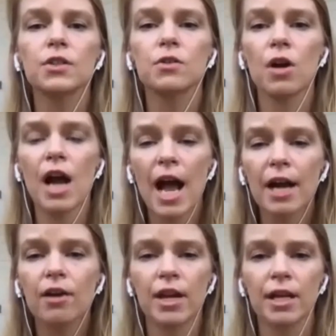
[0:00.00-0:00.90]
or
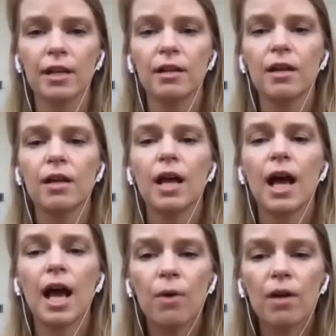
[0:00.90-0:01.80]
aggravate it.
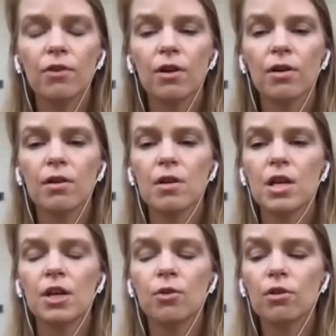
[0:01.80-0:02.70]
However,
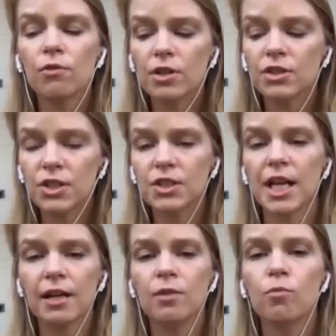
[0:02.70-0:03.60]
in order for us to
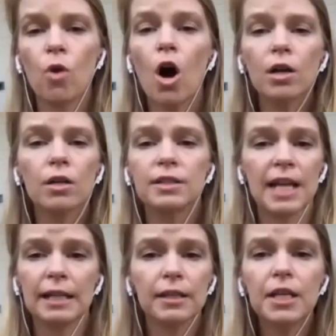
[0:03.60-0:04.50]
stand and walk
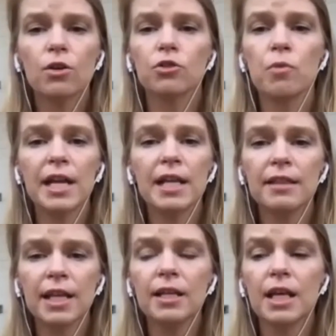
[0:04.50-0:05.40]
daily or do
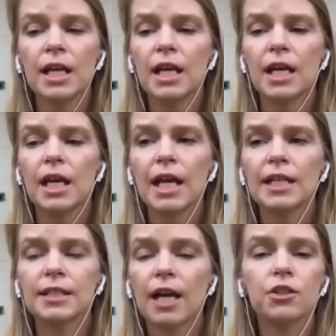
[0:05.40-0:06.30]
anything,
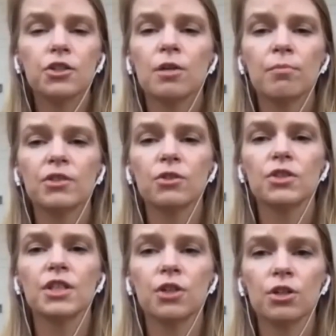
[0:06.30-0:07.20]
it's not just our muscles,
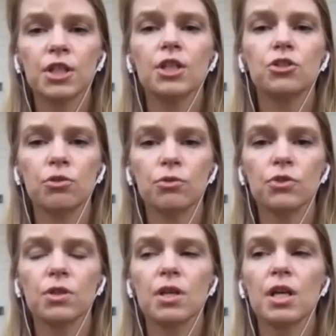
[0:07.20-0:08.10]
it's our tissues.